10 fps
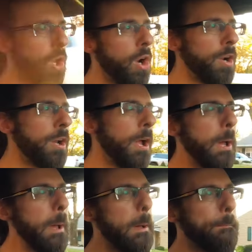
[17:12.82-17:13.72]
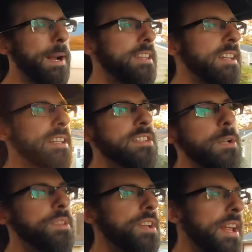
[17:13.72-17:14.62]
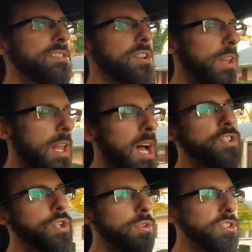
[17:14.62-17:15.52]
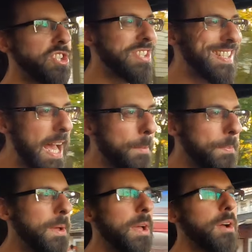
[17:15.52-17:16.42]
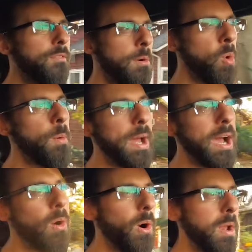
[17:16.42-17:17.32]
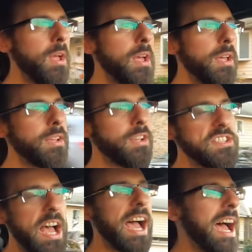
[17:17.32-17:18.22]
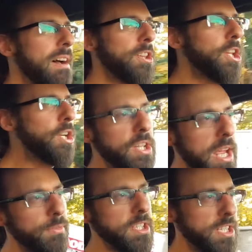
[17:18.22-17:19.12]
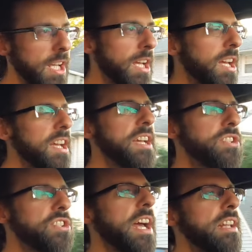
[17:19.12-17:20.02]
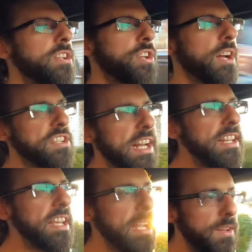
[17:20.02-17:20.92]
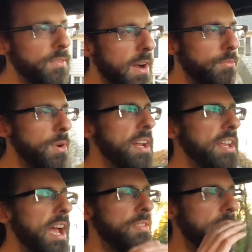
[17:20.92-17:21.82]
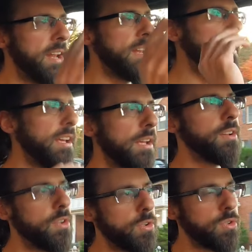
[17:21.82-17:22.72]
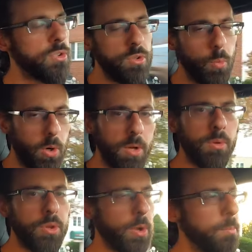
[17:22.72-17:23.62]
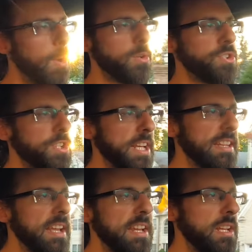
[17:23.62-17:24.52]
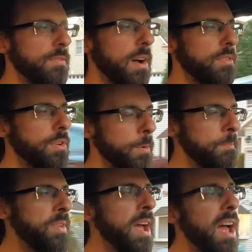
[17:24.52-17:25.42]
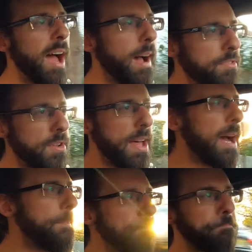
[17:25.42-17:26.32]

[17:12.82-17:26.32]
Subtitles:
learn. But I think that's gonna be the next logical step for more power, because I have literally everything. It's just getting the jugs, getting the 85 ready, and then working with Euro Compulsion to get that 85 tune. After that,